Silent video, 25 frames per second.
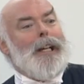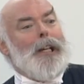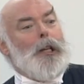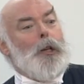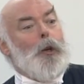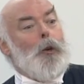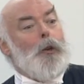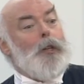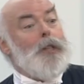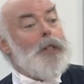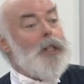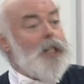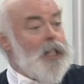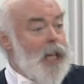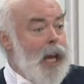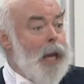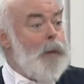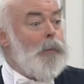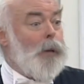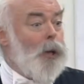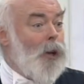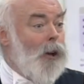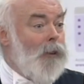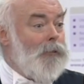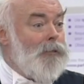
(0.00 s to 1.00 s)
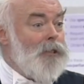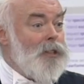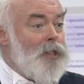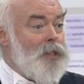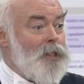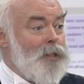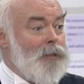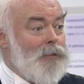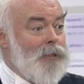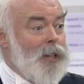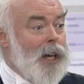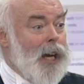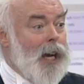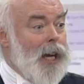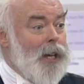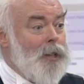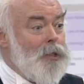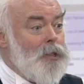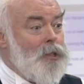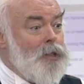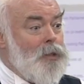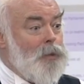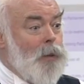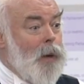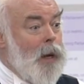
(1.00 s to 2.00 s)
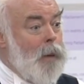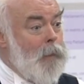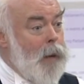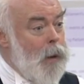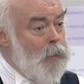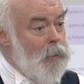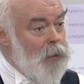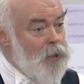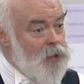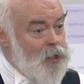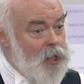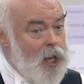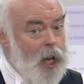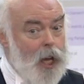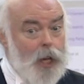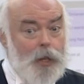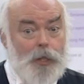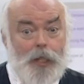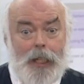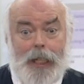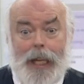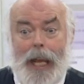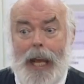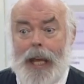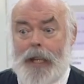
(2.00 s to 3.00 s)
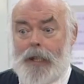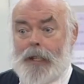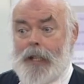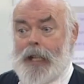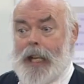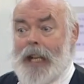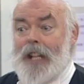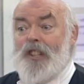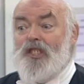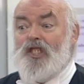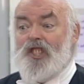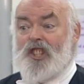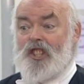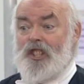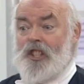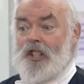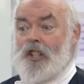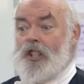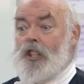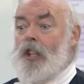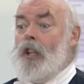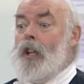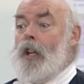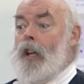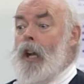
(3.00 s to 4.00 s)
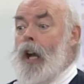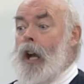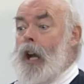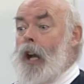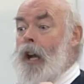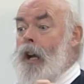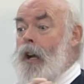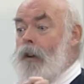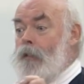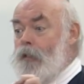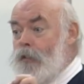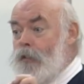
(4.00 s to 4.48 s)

you're in the table office of the House where members go to get instant uh,